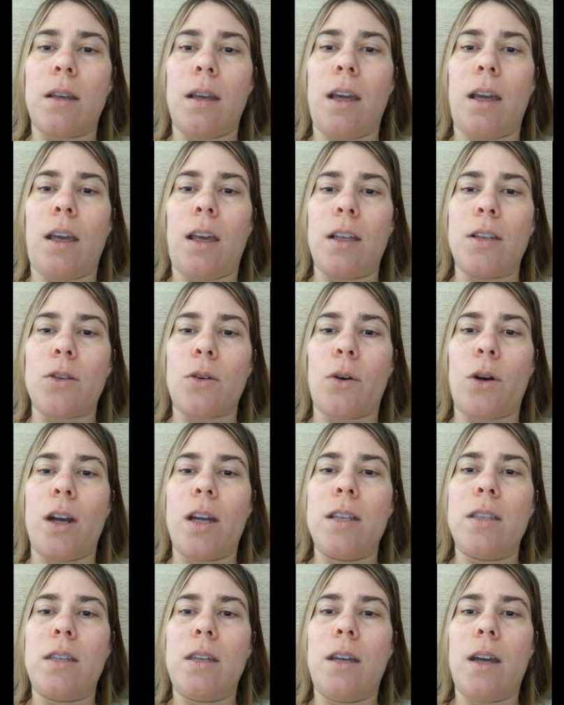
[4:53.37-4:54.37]
It's like, it's
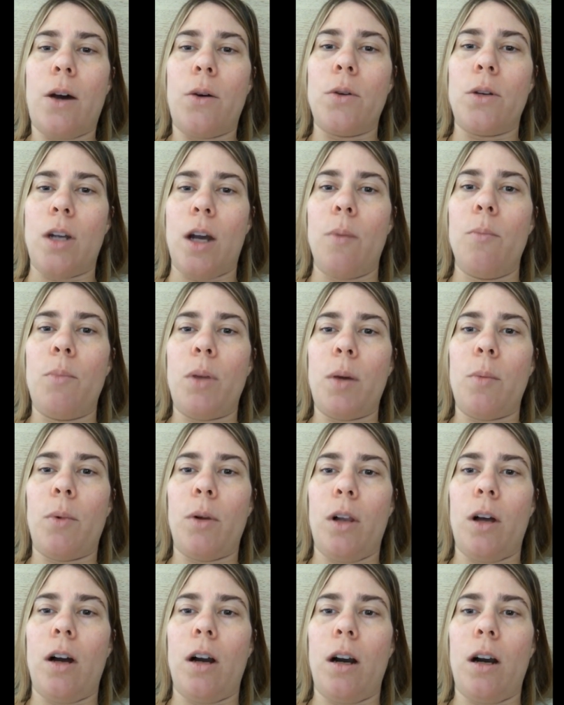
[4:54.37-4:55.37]
crazy how dumb
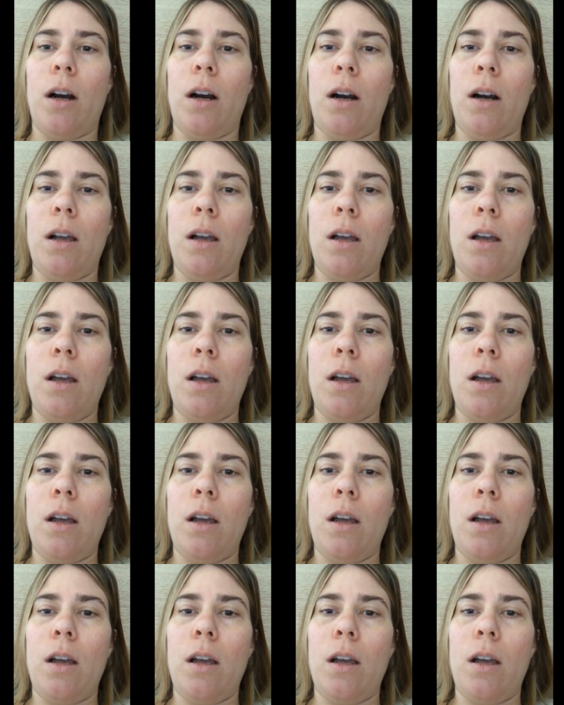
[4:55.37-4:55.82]
people are.